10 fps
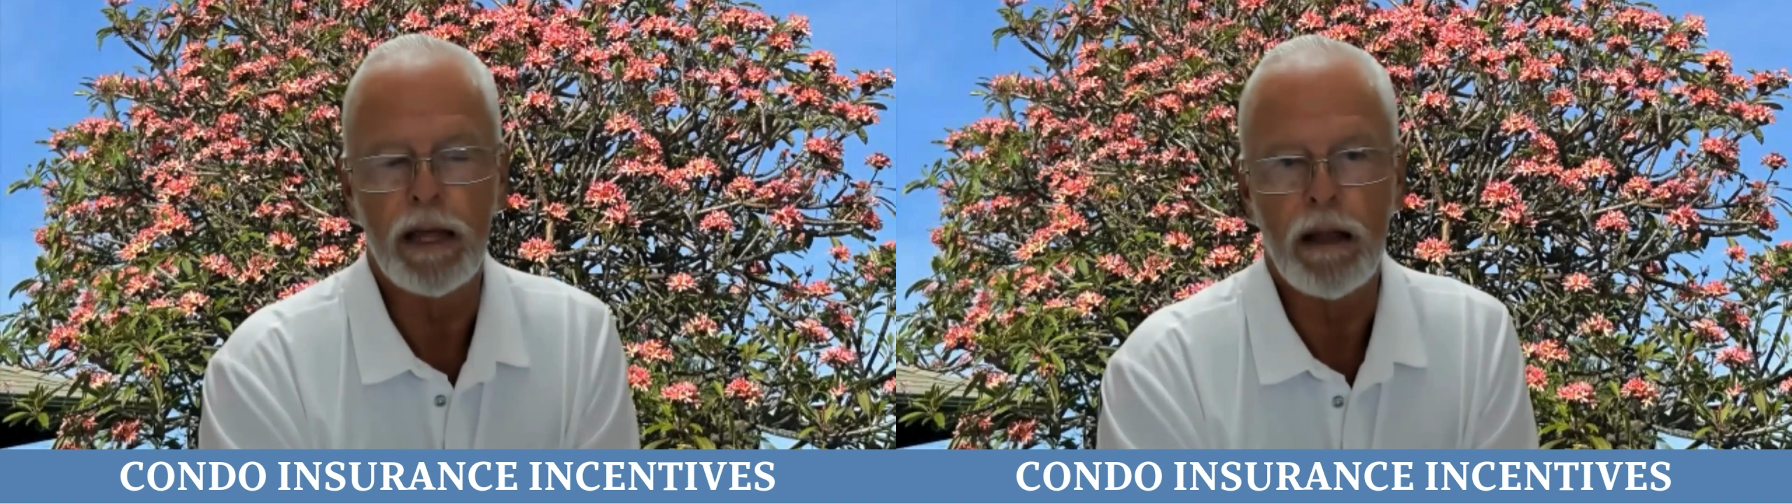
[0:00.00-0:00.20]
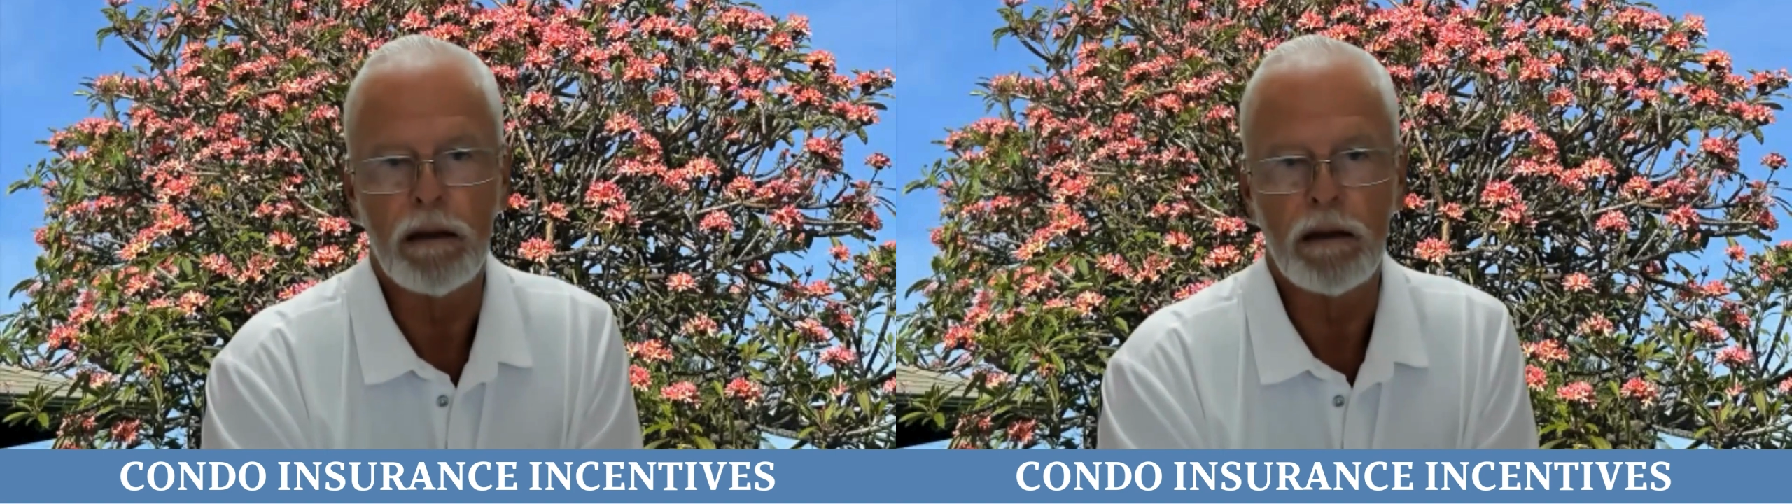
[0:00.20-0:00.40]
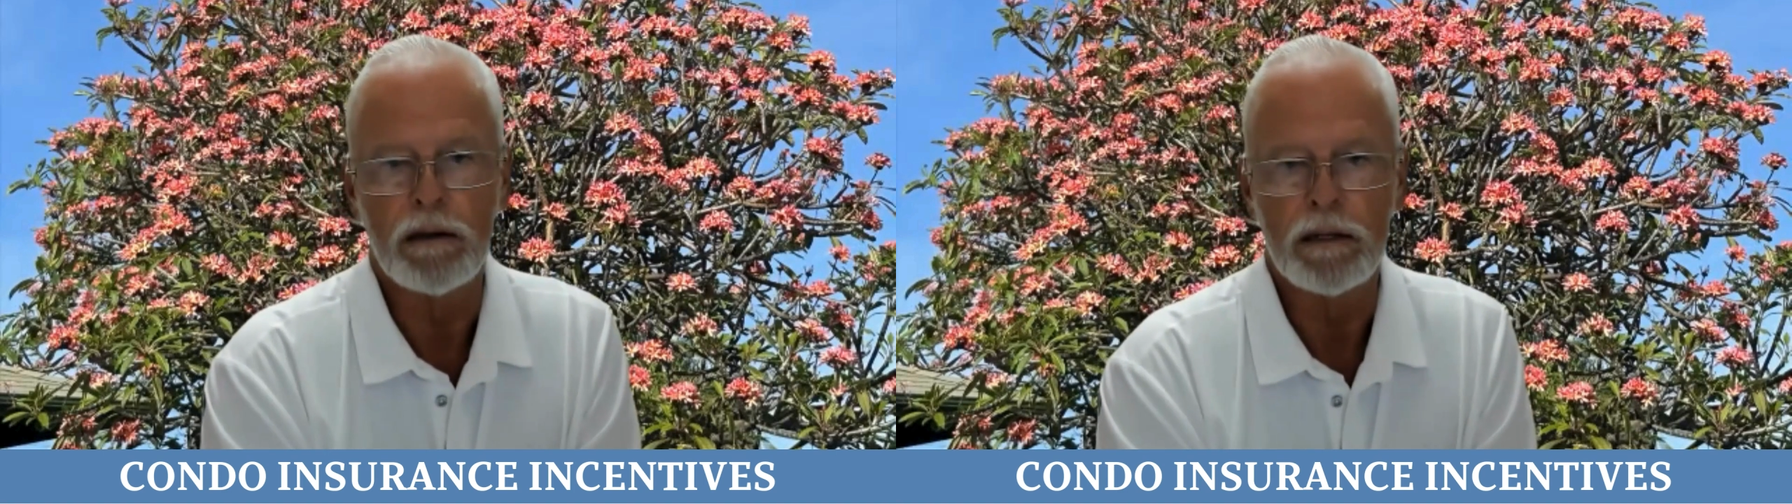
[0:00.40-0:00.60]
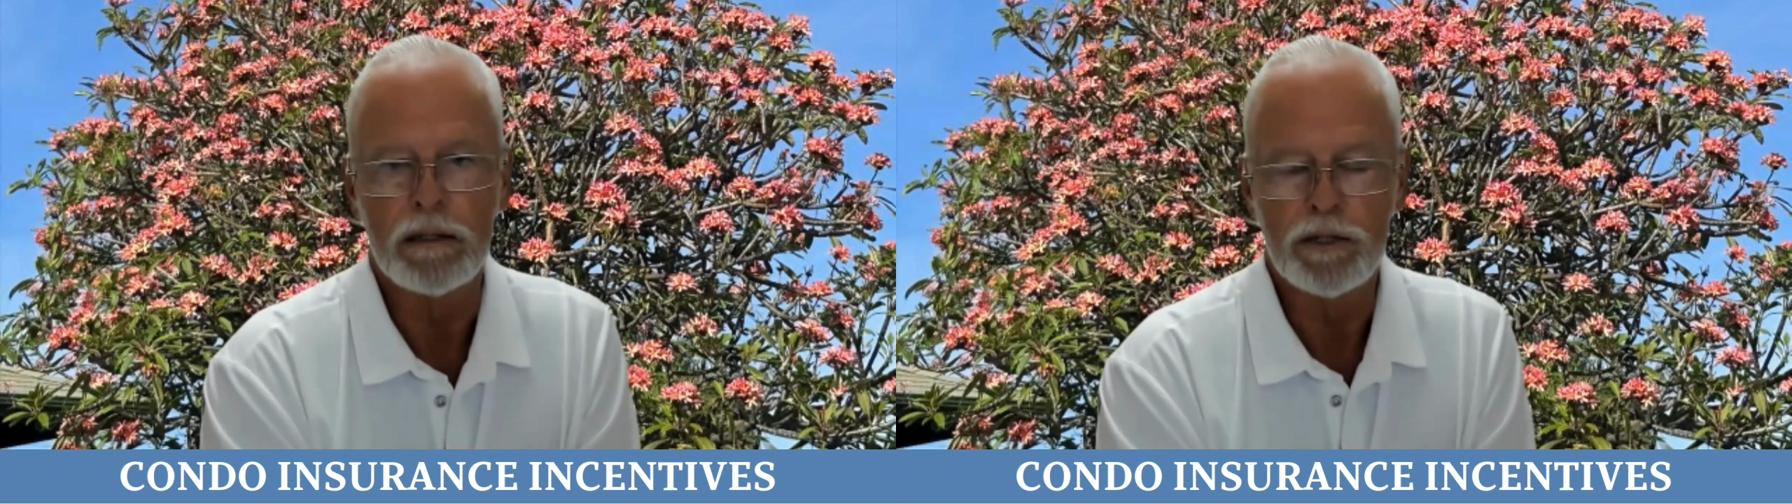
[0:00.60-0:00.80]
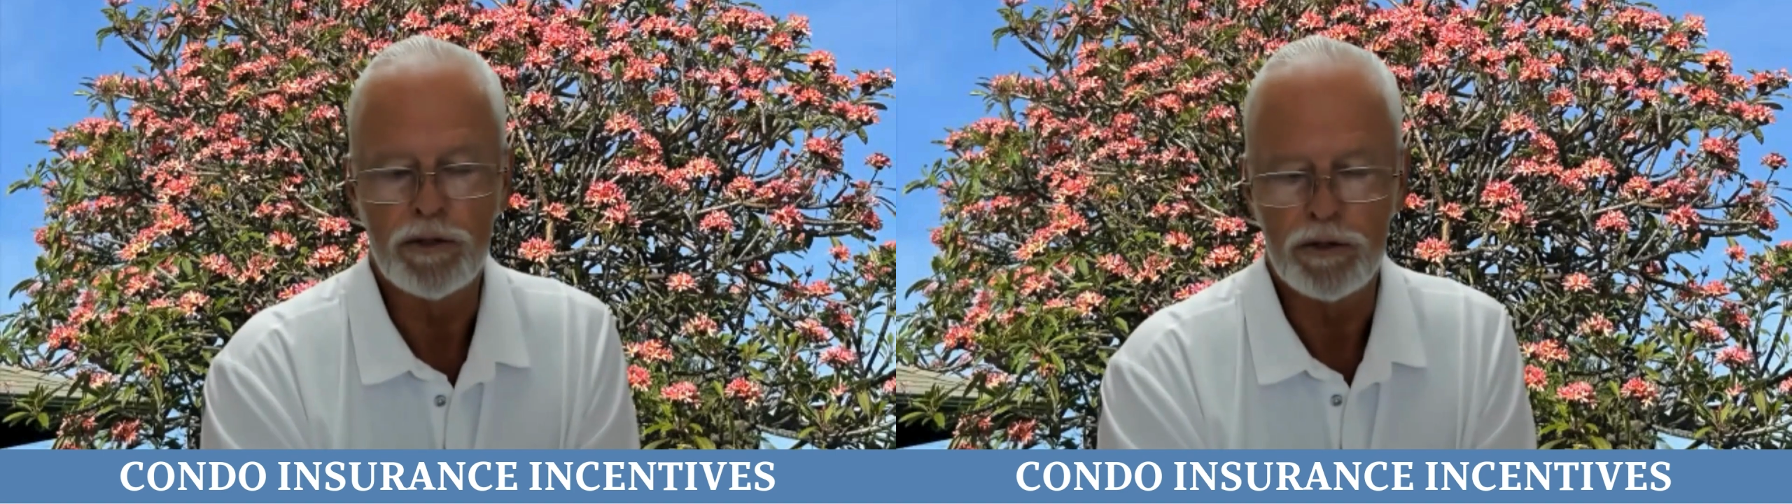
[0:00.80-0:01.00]
that
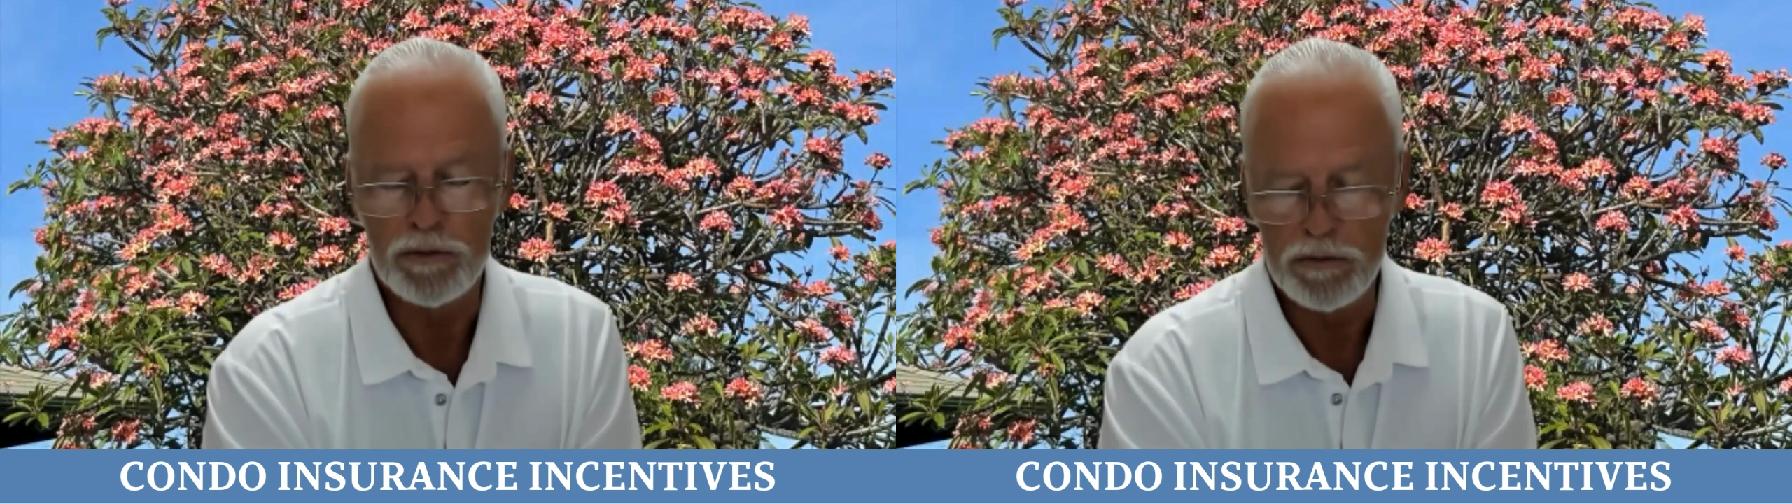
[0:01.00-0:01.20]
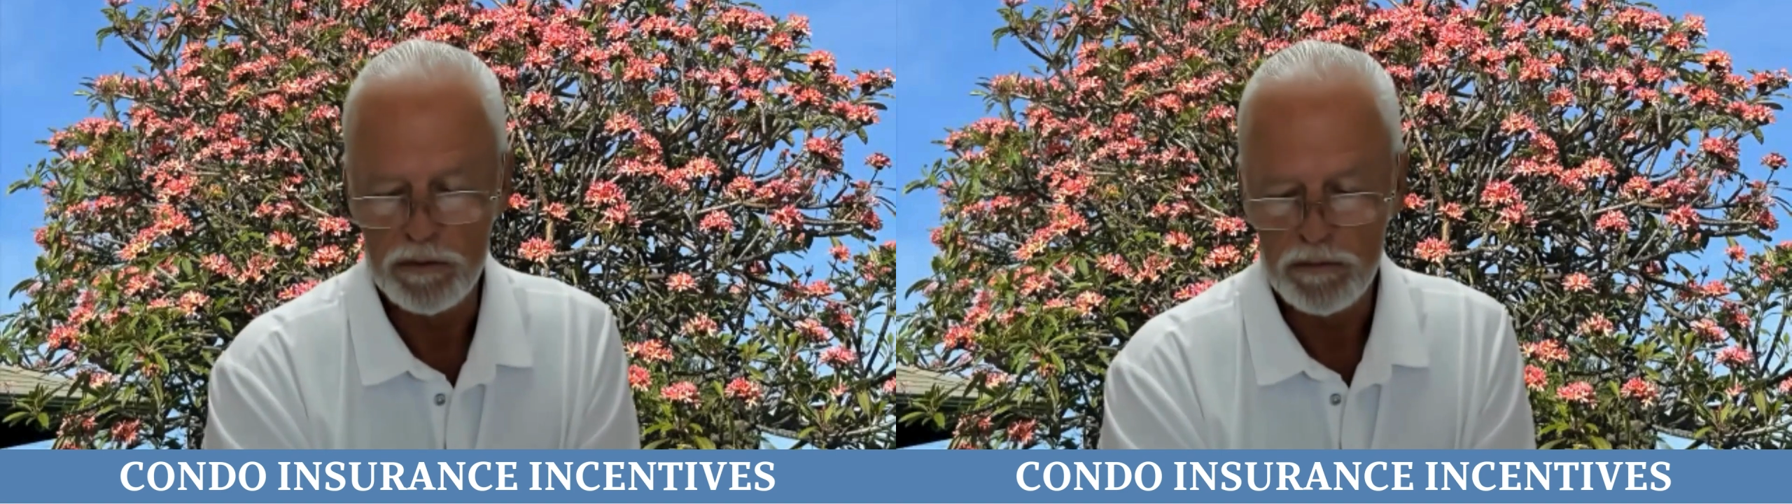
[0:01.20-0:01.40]
issue.